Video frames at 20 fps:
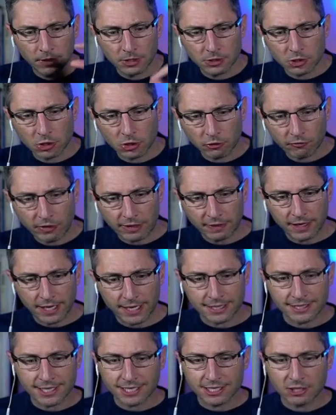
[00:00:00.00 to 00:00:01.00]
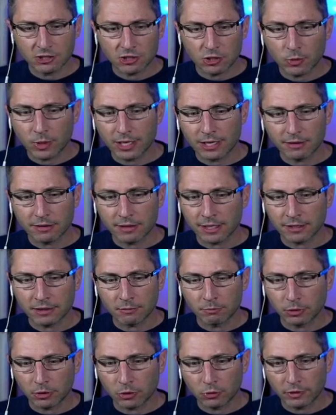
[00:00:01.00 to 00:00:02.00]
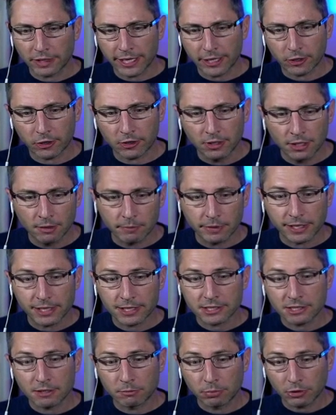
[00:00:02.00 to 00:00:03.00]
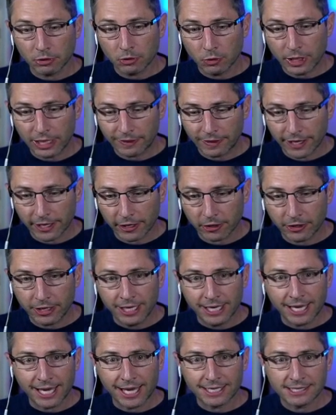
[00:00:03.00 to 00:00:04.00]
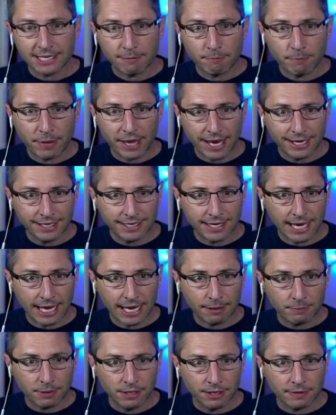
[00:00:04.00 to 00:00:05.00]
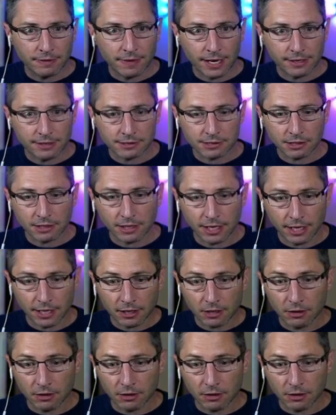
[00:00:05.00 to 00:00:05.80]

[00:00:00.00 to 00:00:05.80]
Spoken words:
So the red light doesn't do anything in the blue layer because the blue layer has a band gap that is like